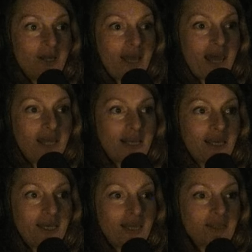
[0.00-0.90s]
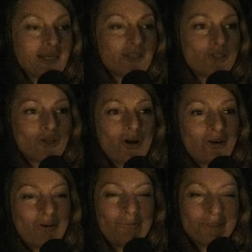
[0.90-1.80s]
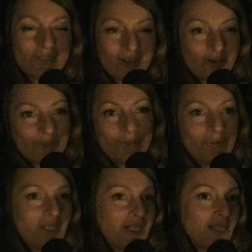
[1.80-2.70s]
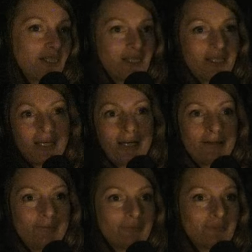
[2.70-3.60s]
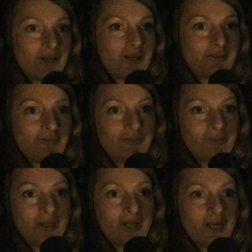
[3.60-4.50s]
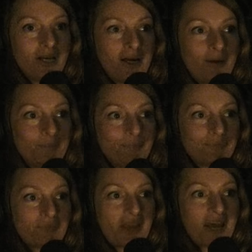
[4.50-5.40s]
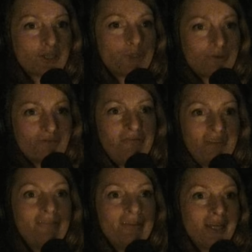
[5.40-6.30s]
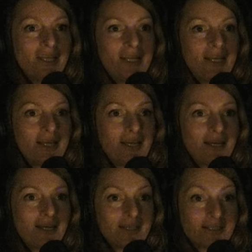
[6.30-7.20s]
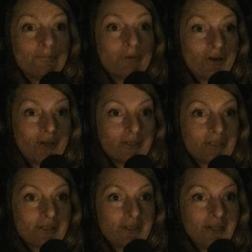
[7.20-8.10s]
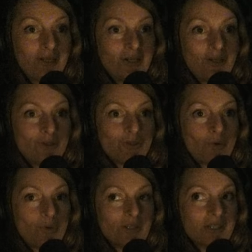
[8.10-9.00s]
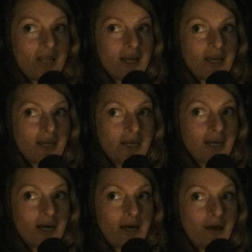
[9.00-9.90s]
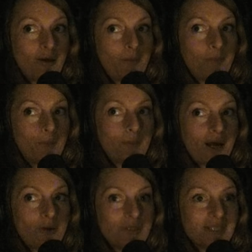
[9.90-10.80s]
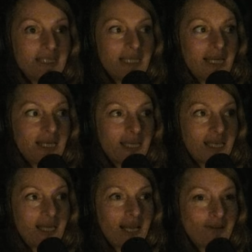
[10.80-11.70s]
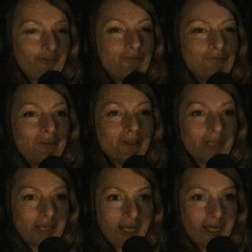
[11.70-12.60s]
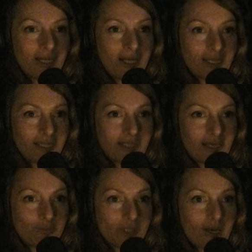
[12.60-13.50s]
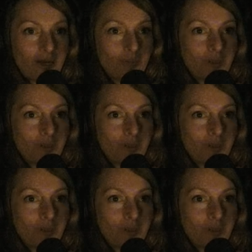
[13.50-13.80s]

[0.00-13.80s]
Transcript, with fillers: and it and things took on almost a cartoony um, kind of um, extra vivid experience. So it was like um, I was seeing it and feeling it at the same time